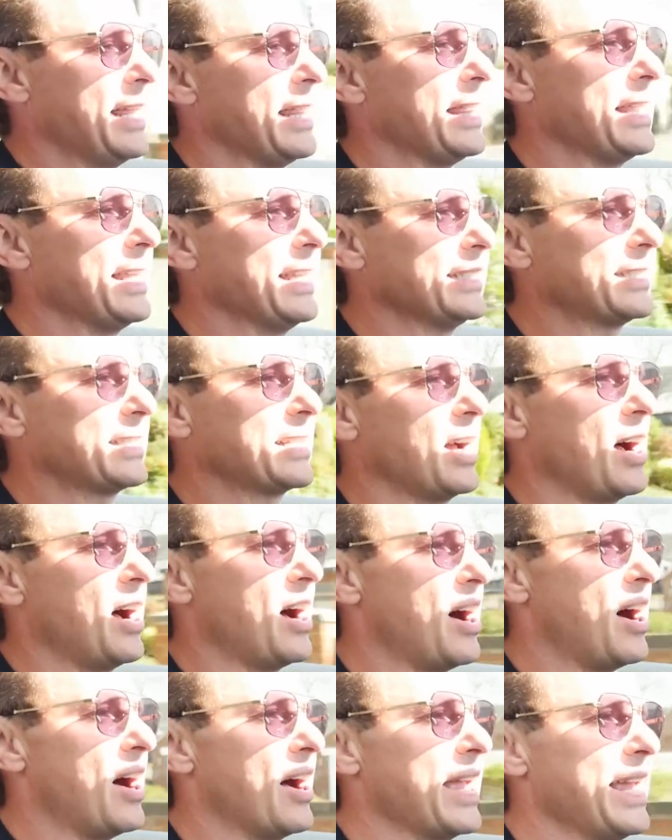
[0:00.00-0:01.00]
this
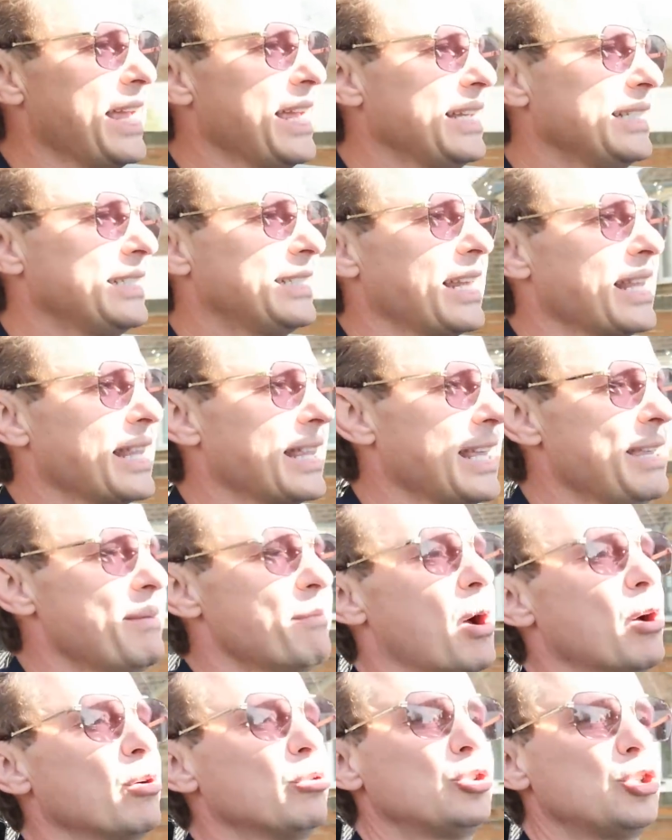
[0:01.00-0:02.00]
car is the
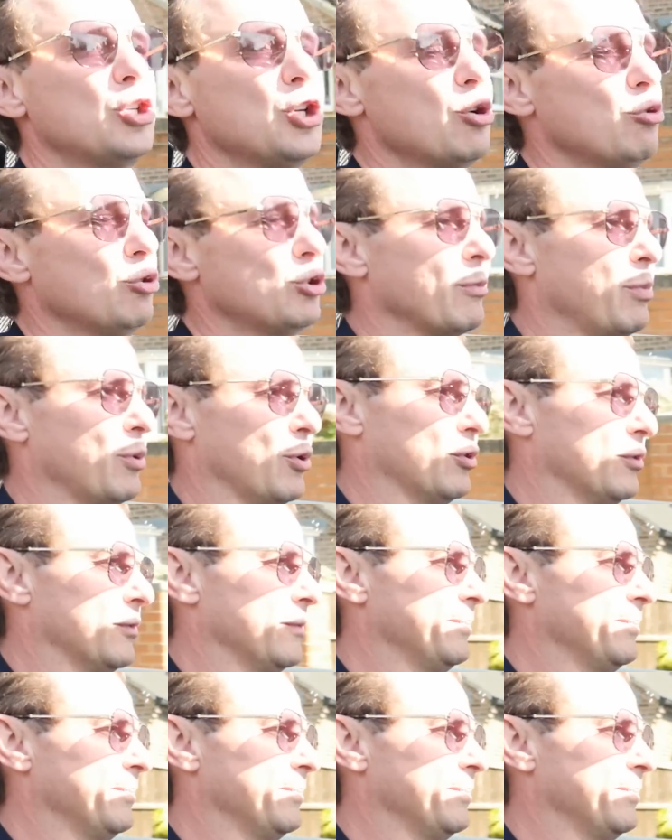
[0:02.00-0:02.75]
most usable.